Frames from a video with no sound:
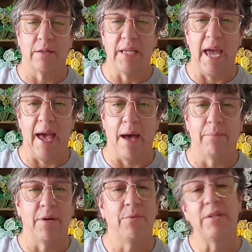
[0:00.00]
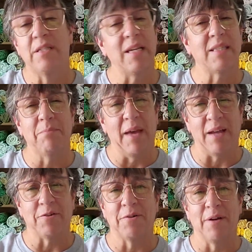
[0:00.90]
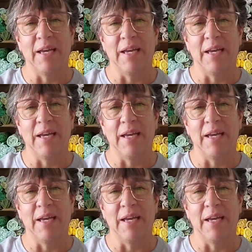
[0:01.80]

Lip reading: tab, which doesn't matter.